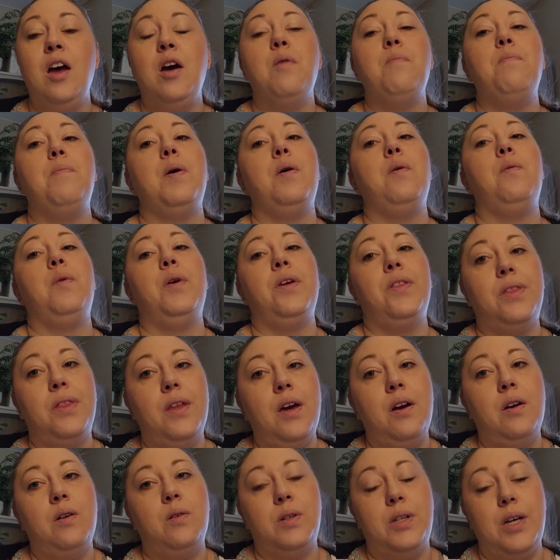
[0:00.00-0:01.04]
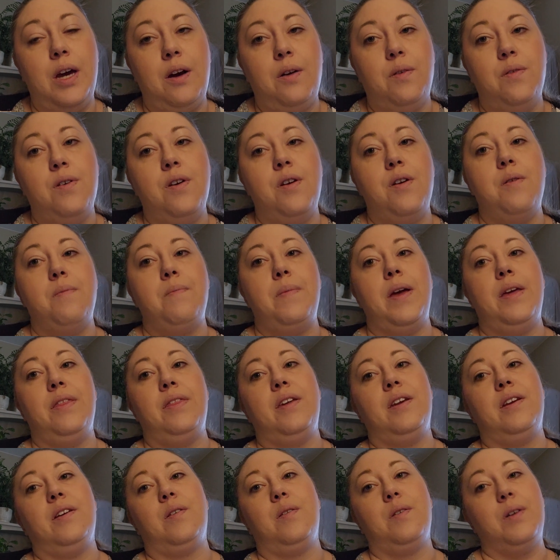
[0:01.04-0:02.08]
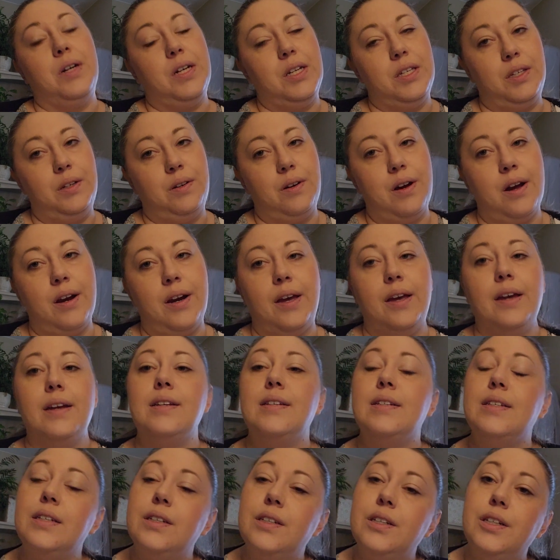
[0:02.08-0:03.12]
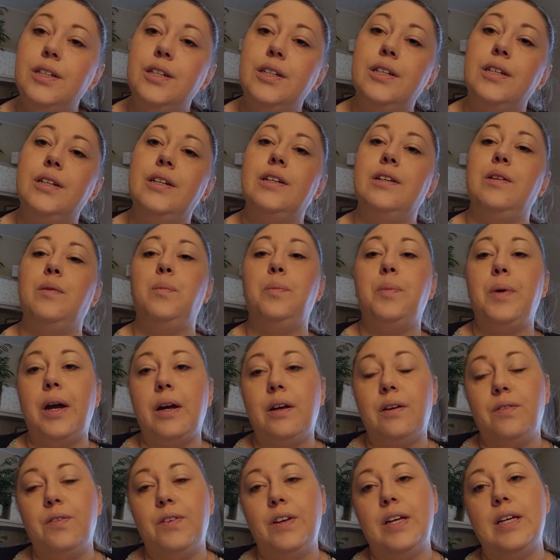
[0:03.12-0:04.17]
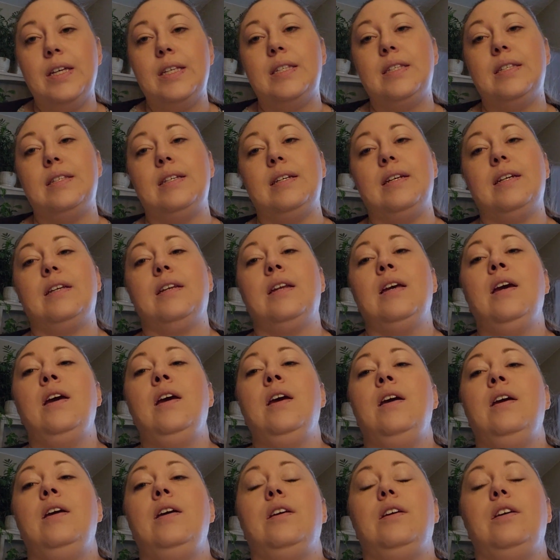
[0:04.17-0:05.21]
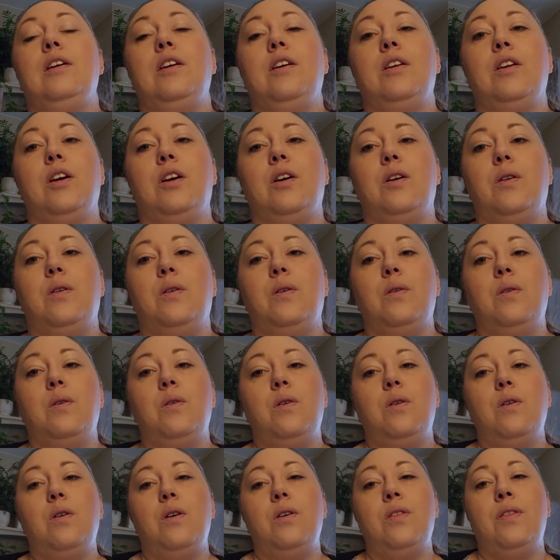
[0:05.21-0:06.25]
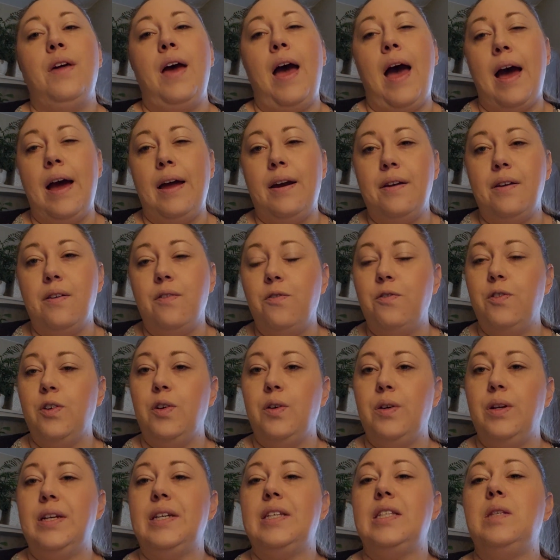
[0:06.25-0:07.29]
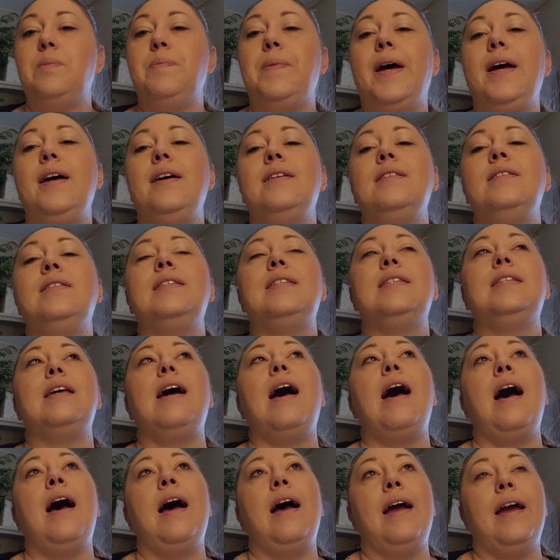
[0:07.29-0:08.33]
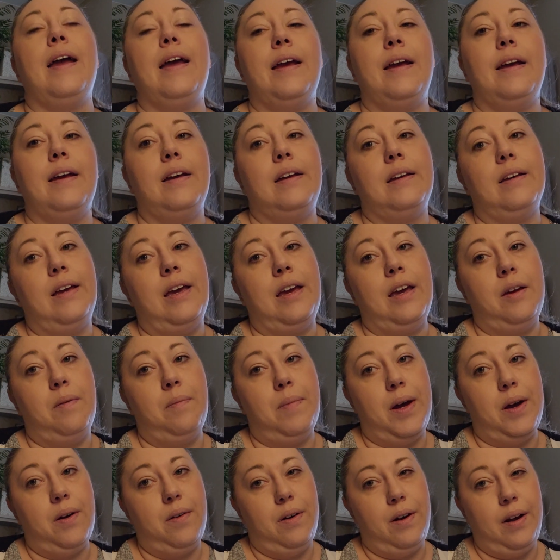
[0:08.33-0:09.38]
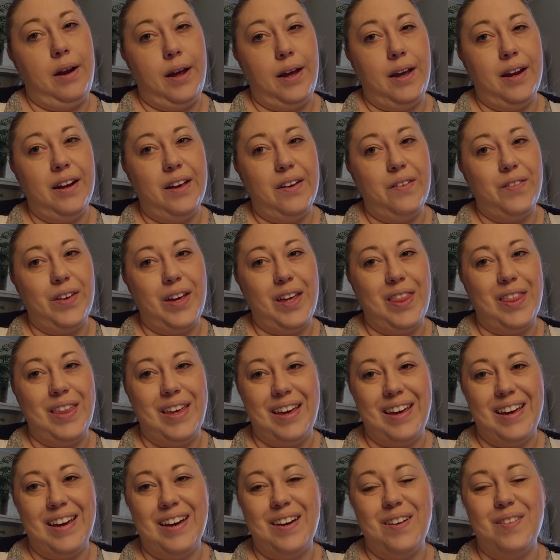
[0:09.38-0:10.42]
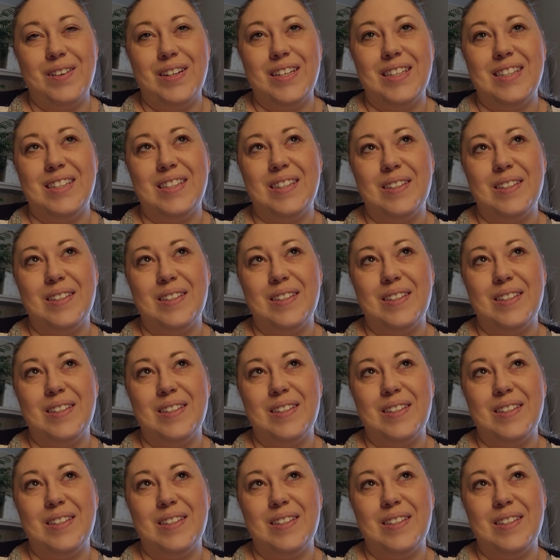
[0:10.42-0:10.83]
But with the hotel room, and then of course you gotta get dinner and breakfast and, you know, the added food expense, I came out negative. I think I was